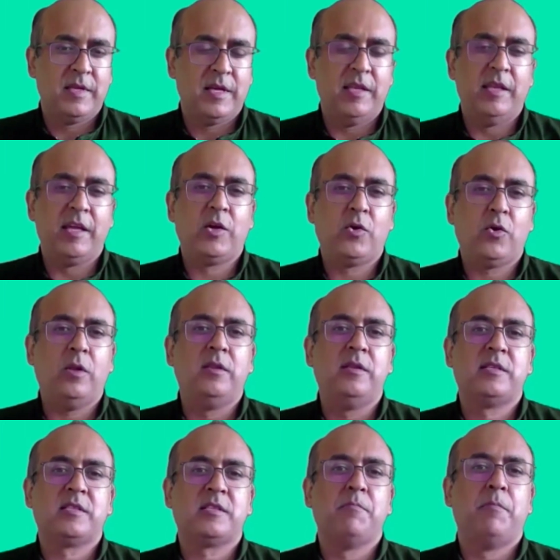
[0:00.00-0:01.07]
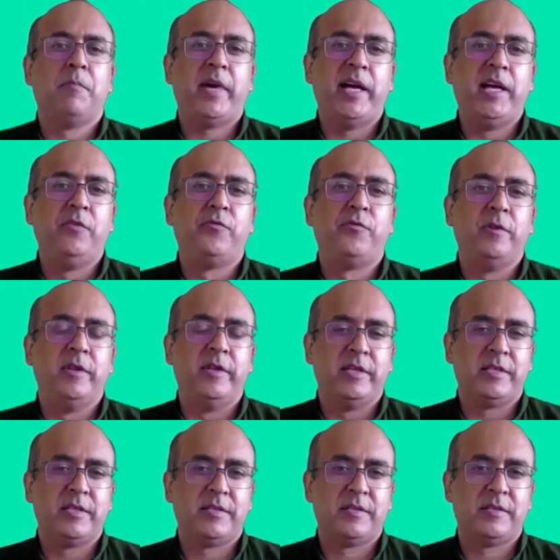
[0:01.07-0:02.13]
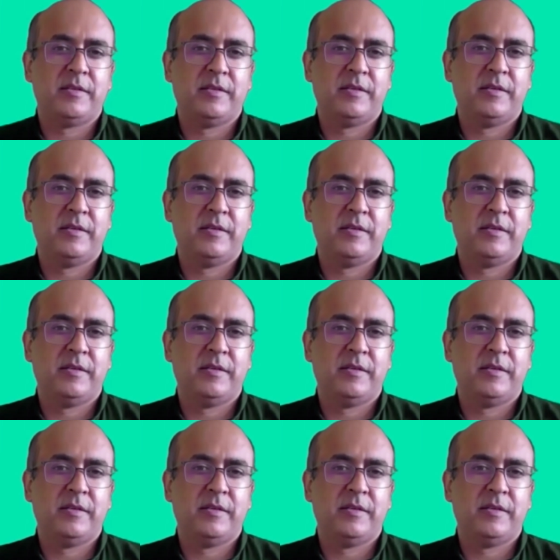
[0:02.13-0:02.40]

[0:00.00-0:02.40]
And they call this mindfulness.